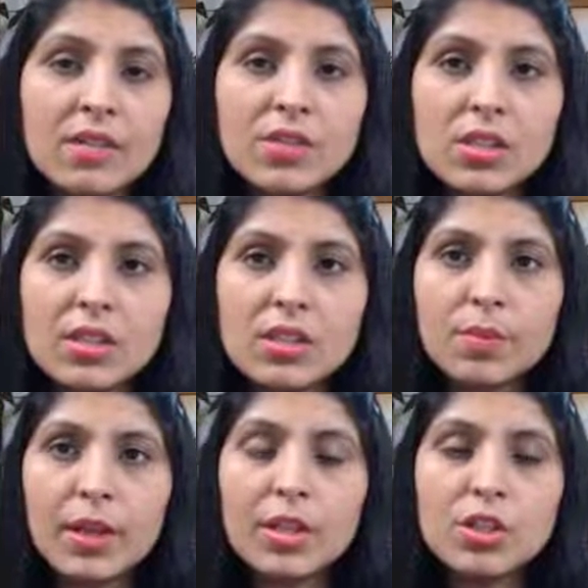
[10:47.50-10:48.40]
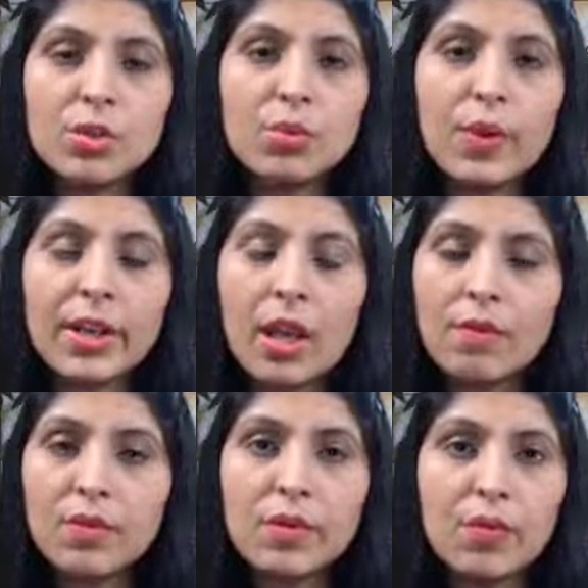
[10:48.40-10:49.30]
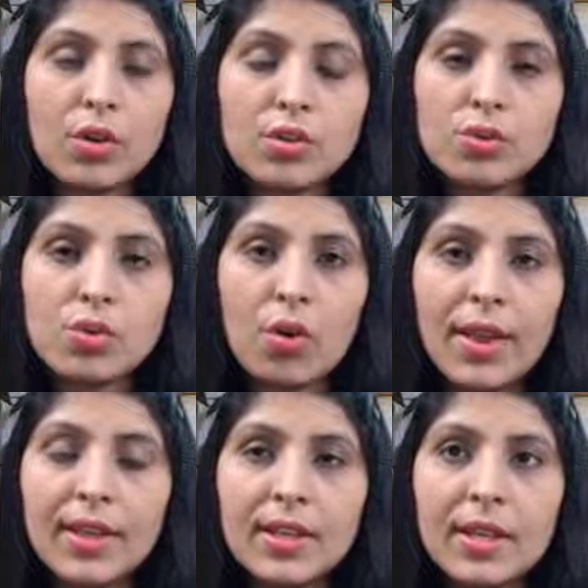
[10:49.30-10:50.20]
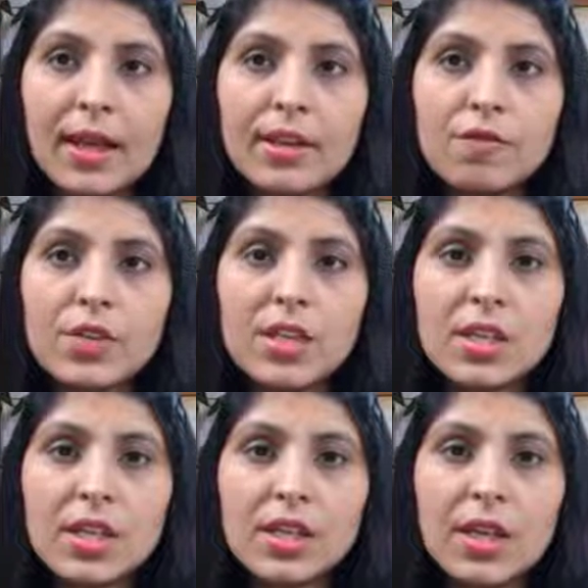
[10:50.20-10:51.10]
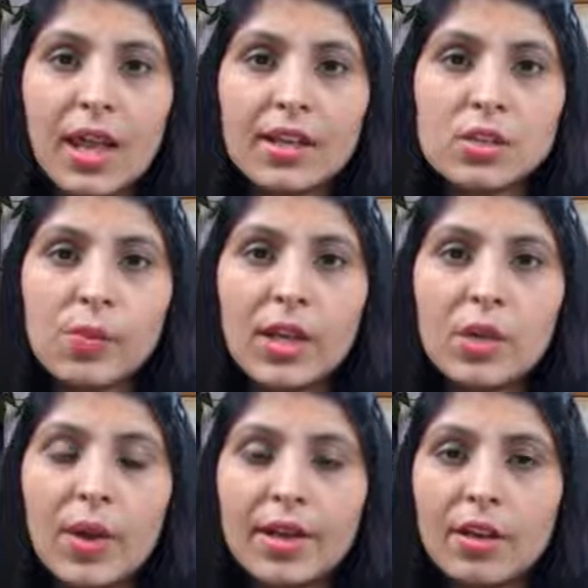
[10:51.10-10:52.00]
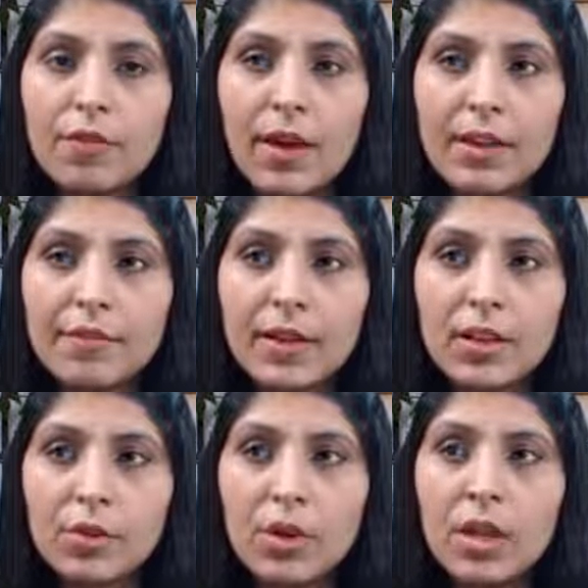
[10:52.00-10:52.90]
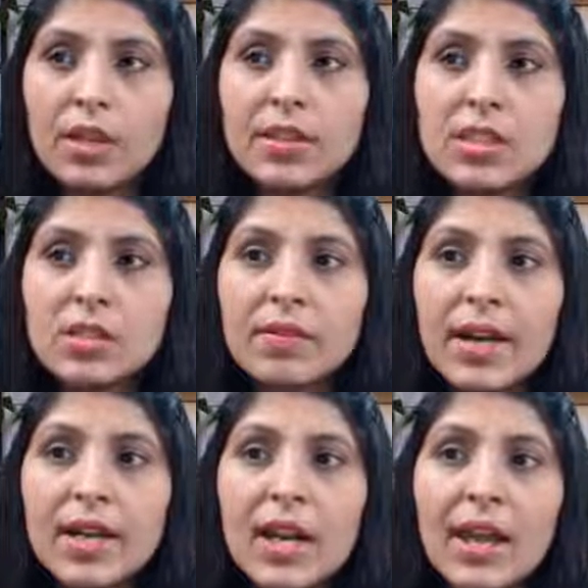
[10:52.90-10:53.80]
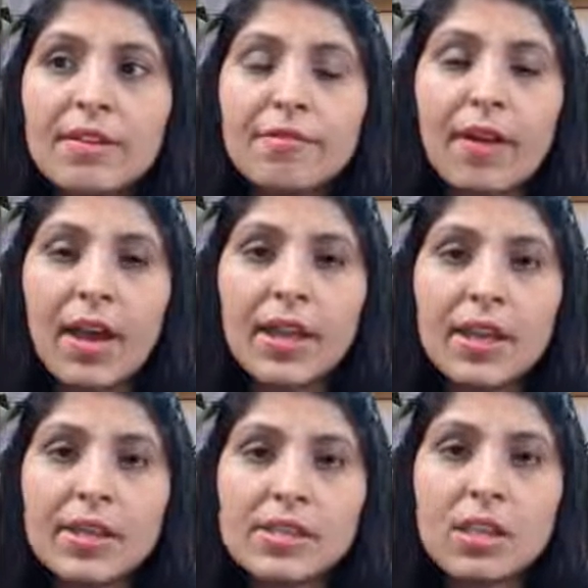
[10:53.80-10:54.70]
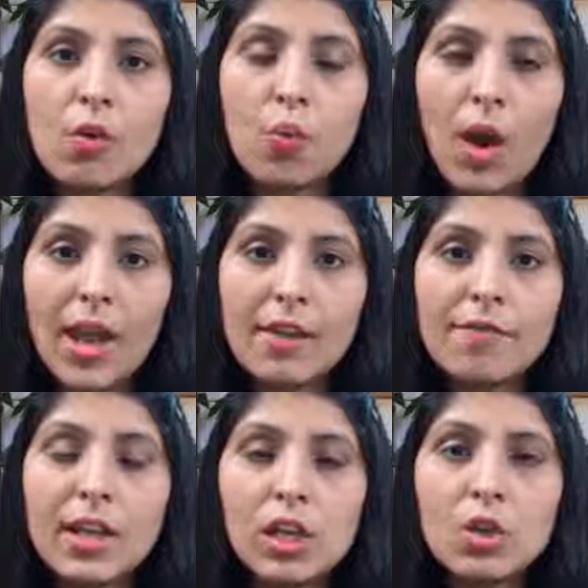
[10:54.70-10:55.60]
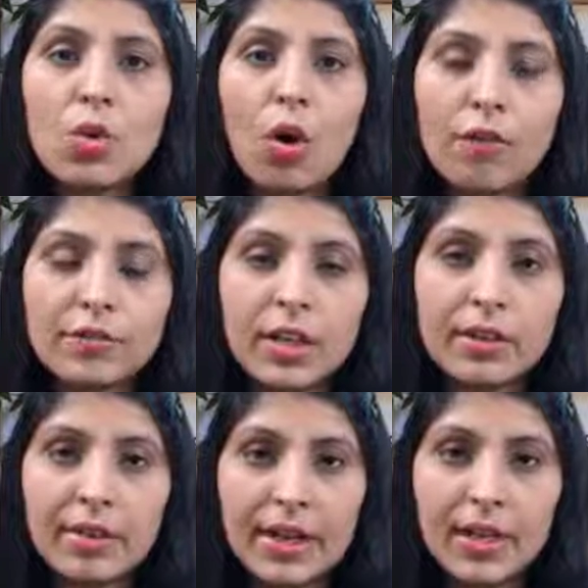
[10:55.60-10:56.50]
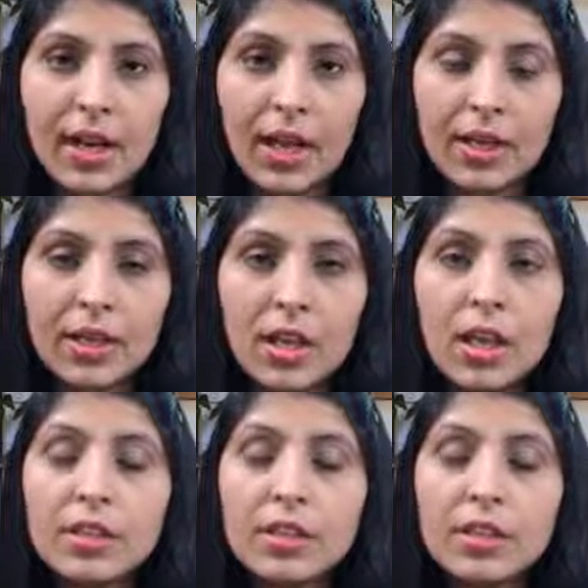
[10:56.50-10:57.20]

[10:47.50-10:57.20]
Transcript: I've just explained you, whenever we want to draw any line, we need the x value and the y value. This red line y is the y value of the red line.